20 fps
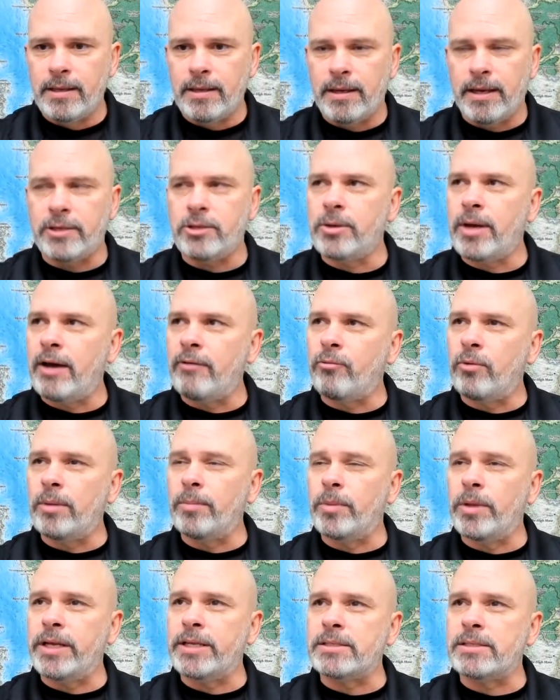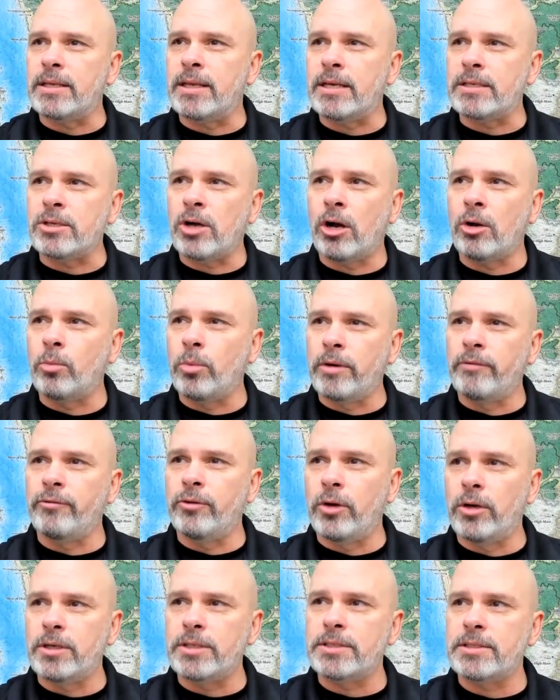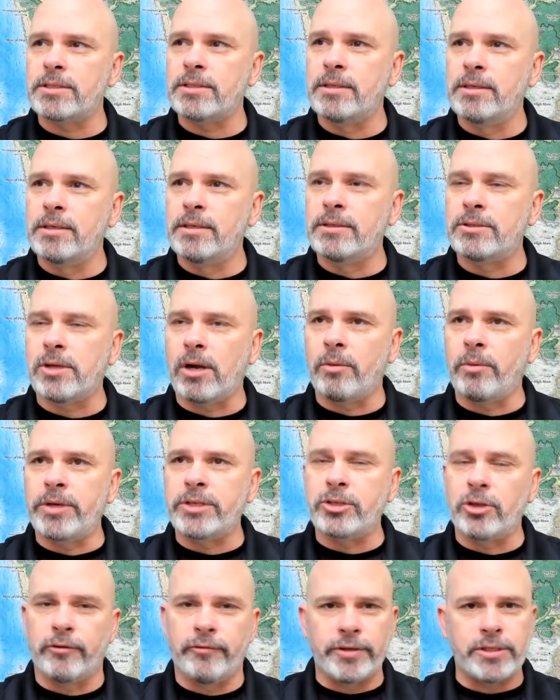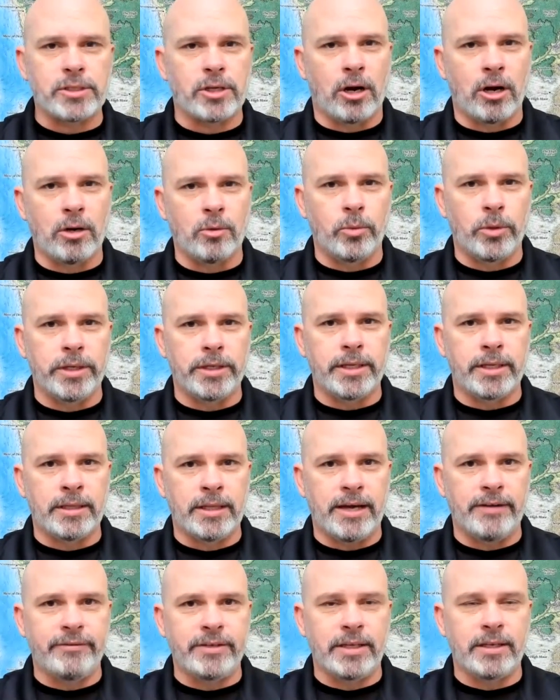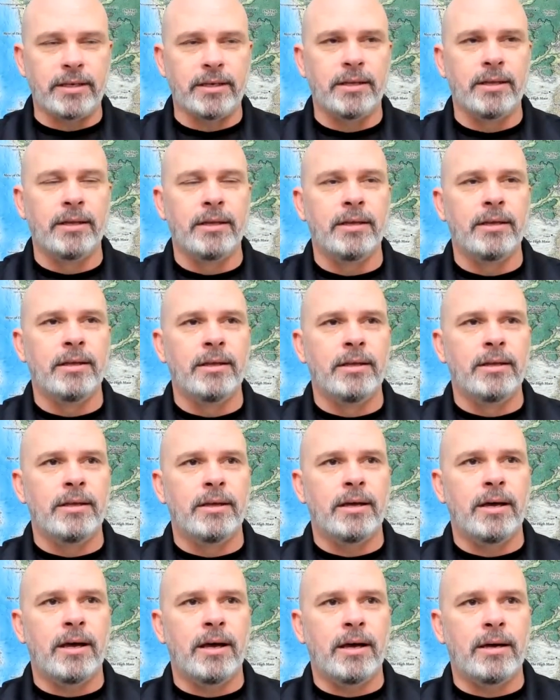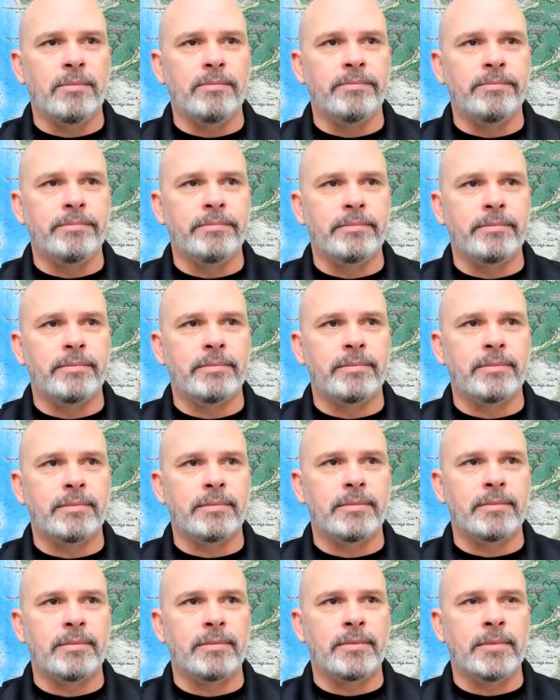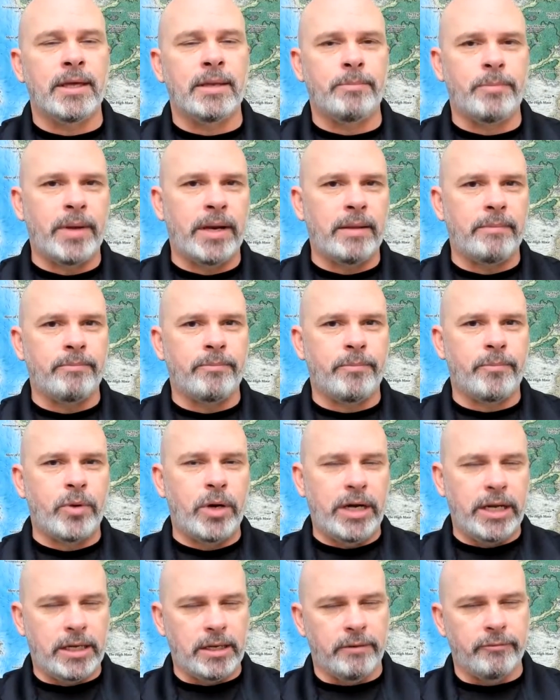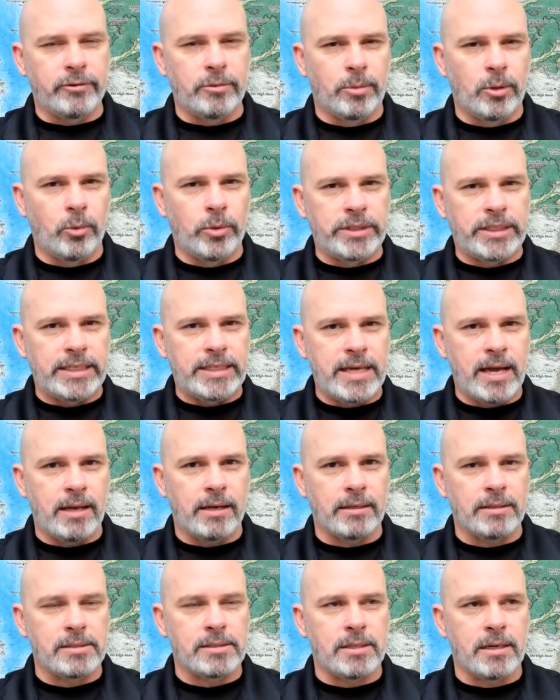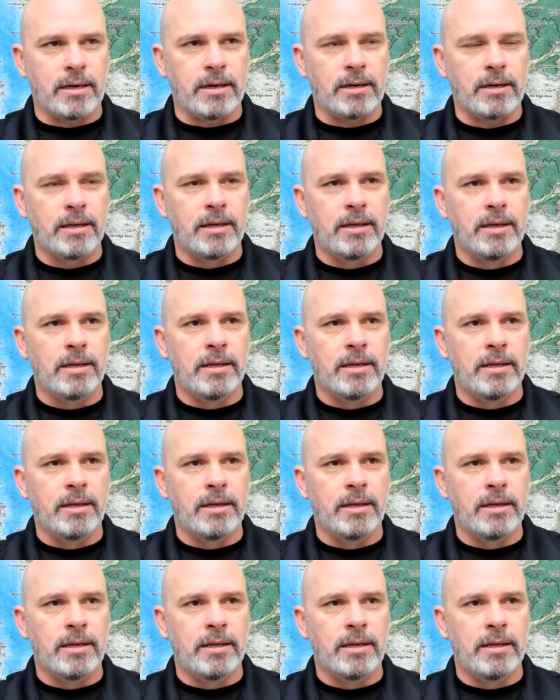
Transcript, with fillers: I do have one place that has hardwood floors, so I resurfaced the hardwood and left it. Um, and but I'm pretty comfortable with the tenants there.